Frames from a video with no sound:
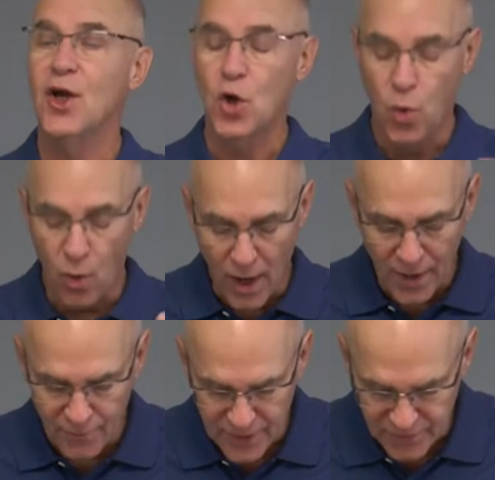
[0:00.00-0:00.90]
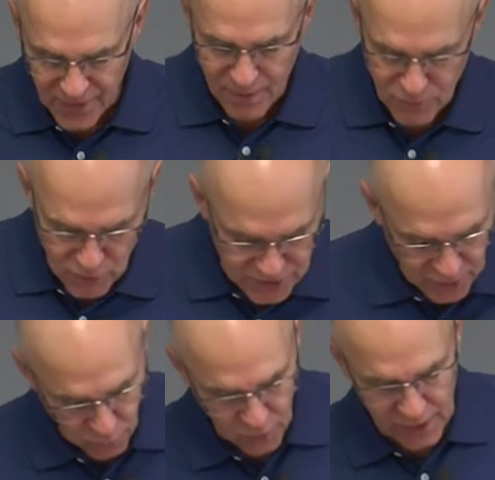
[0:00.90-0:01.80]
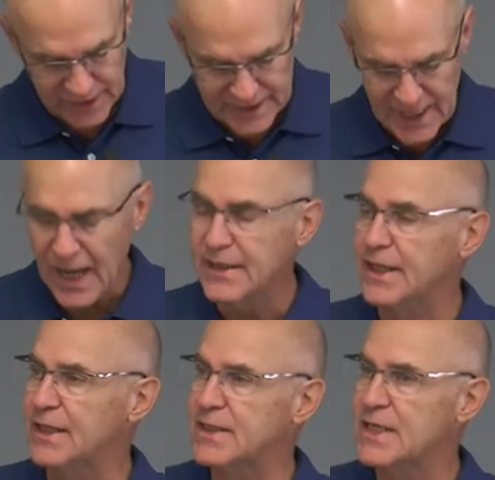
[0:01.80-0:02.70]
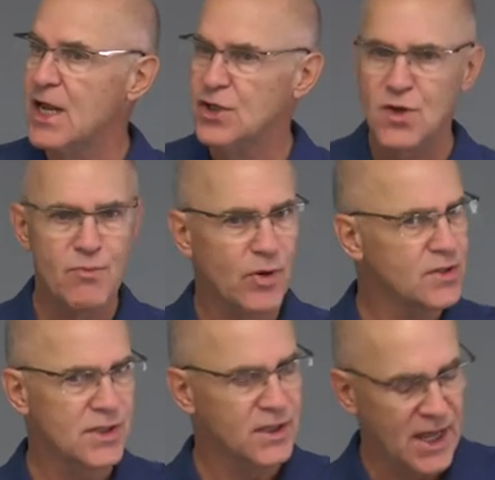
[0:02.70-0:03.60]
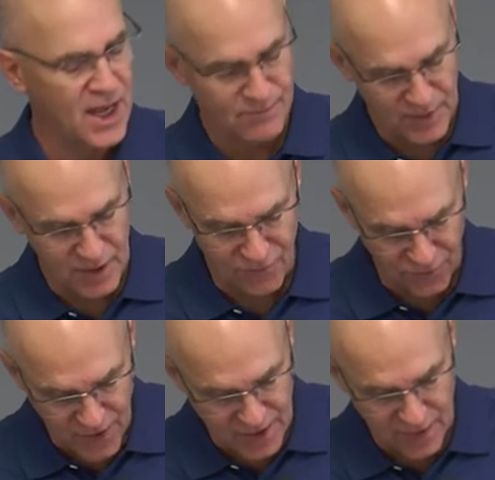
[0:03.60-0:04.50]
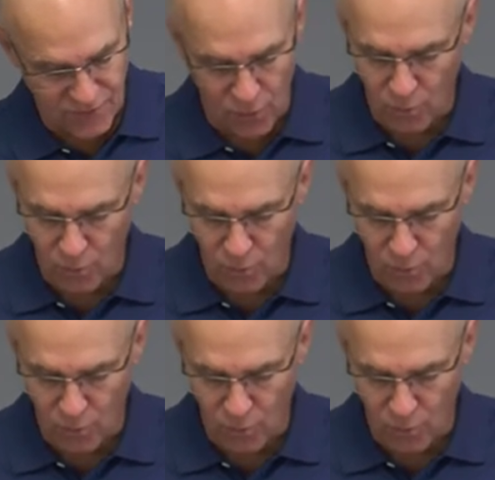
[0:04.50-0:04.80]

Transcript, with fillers: acquiring them using worldly tactics. So a person can't be a friend of the